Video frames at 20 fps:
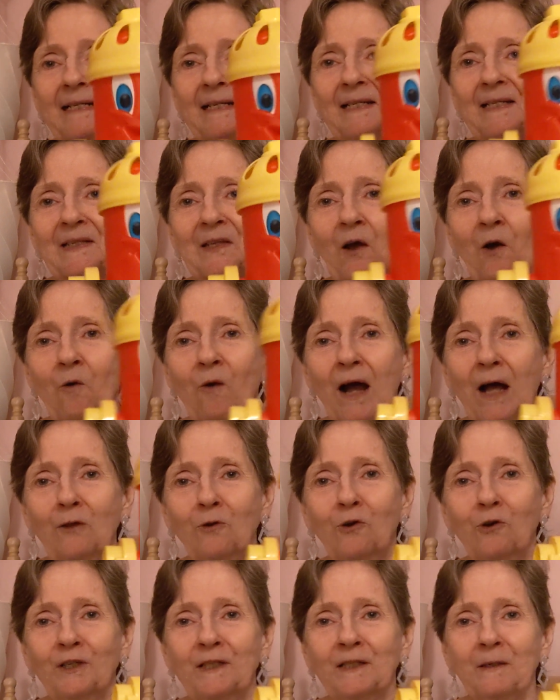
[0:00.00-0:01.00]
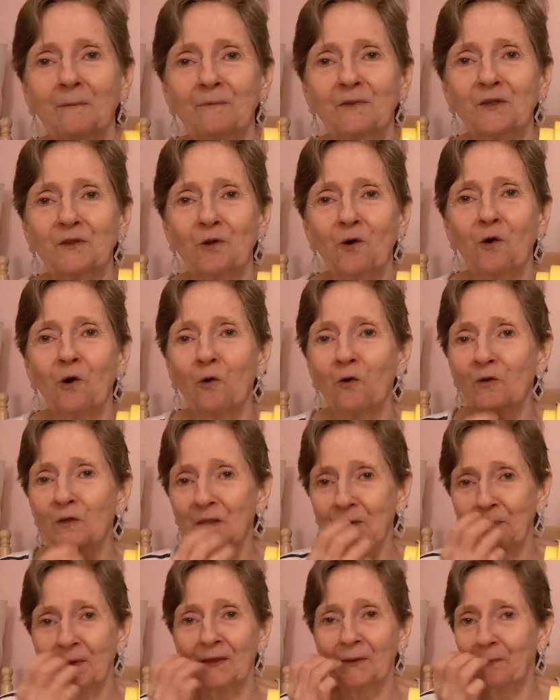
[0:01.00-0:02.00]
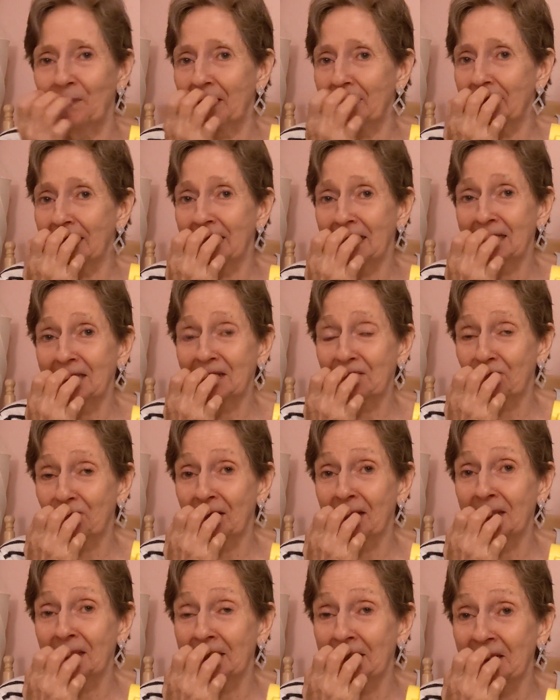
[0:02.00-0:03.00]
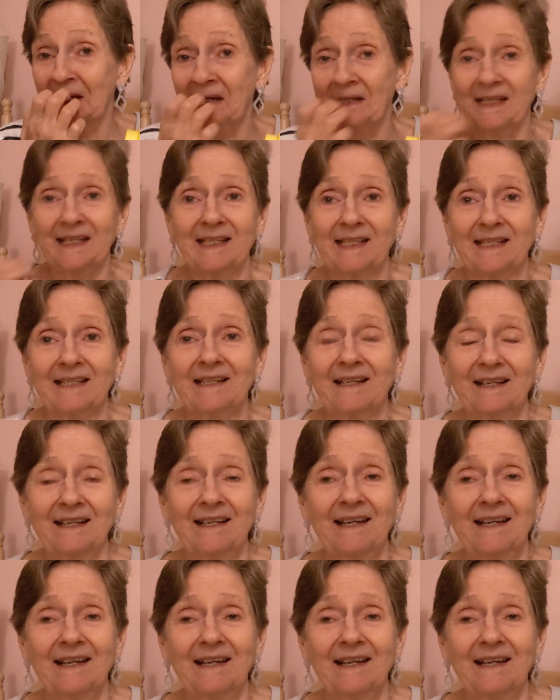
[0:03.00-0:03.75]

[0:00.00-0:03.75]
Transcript: So I'll hook it up to the hose when the weather gets really nice.